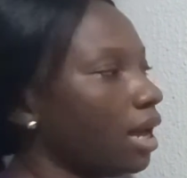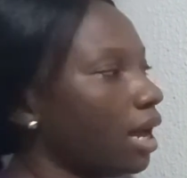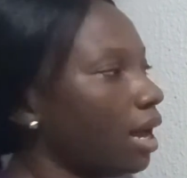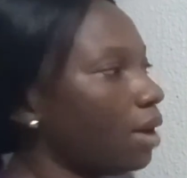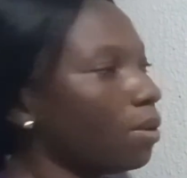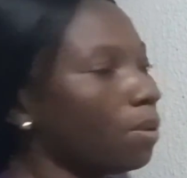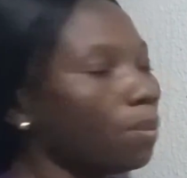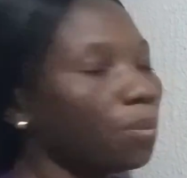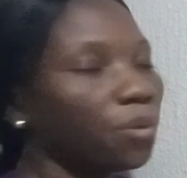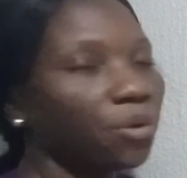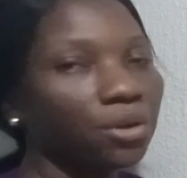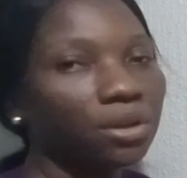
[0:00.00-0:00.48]
I
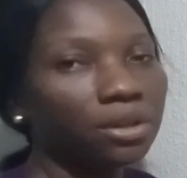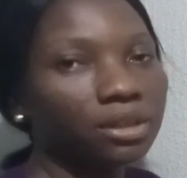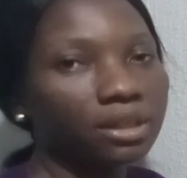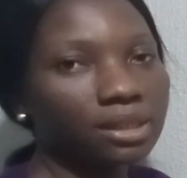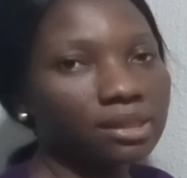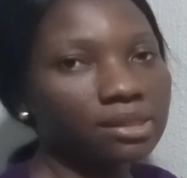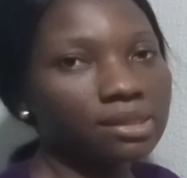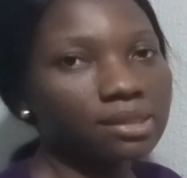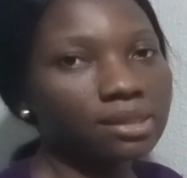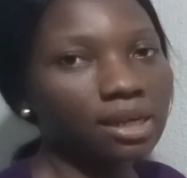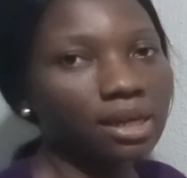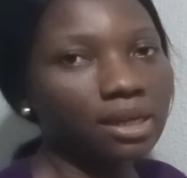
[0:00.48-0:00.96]
hope you
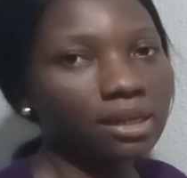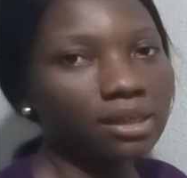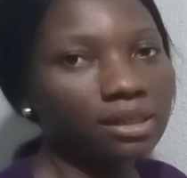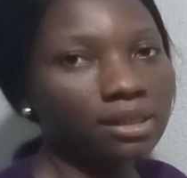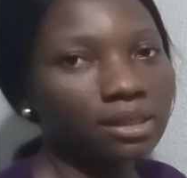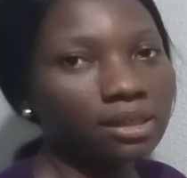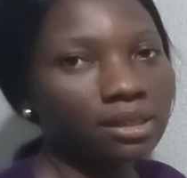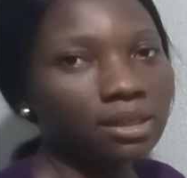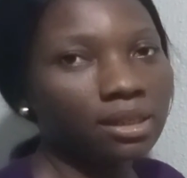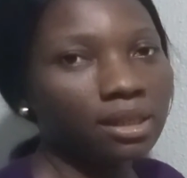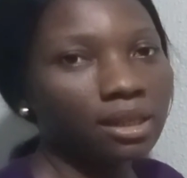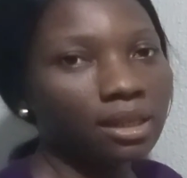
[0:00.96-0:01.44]
understand.
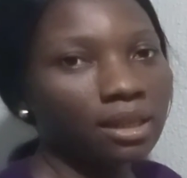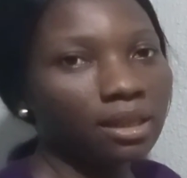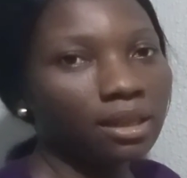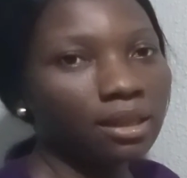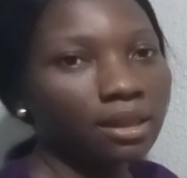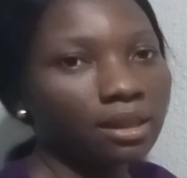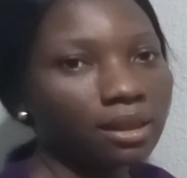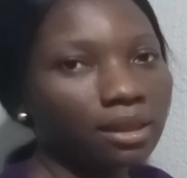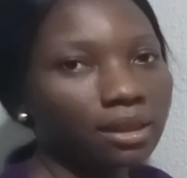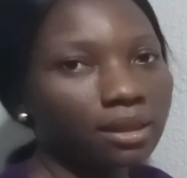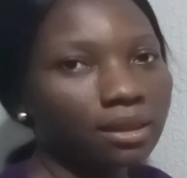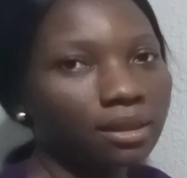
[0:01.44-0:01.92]

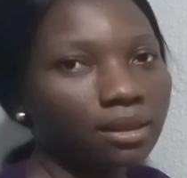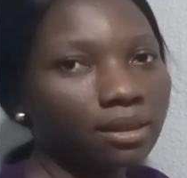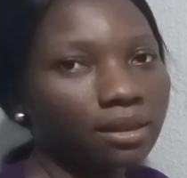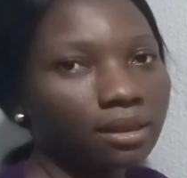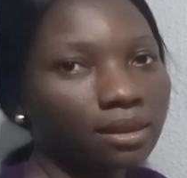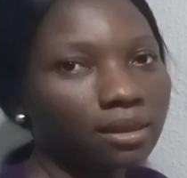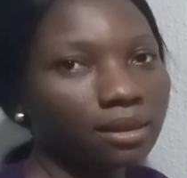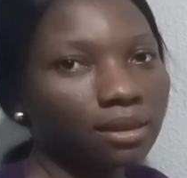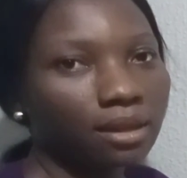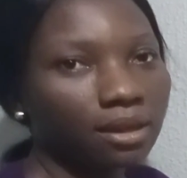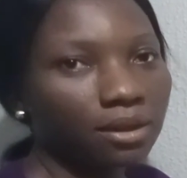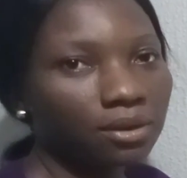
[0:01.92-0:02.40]

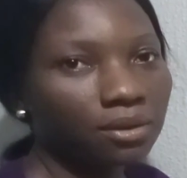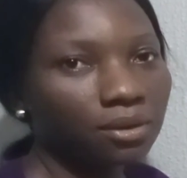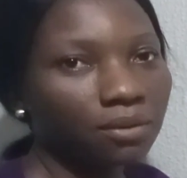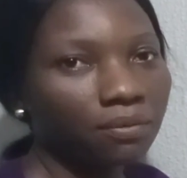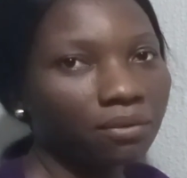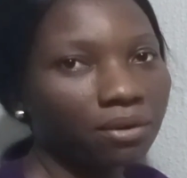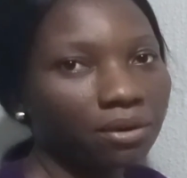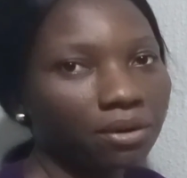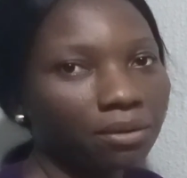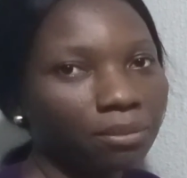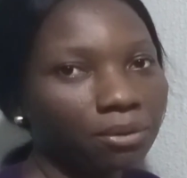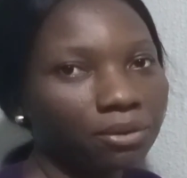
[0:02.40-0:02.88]
Thank you
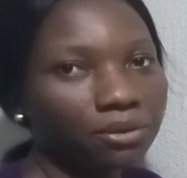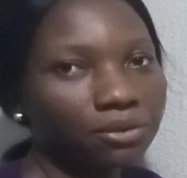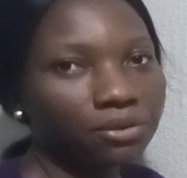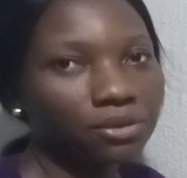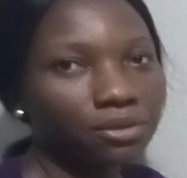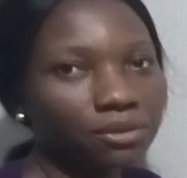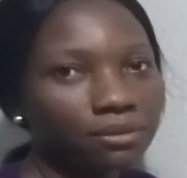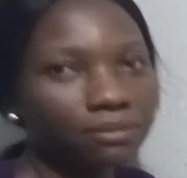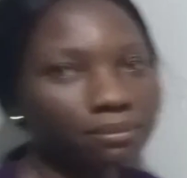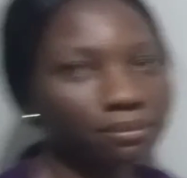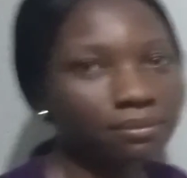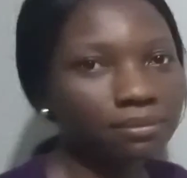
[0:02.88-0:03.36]
very
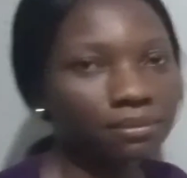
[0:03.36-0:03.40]
much.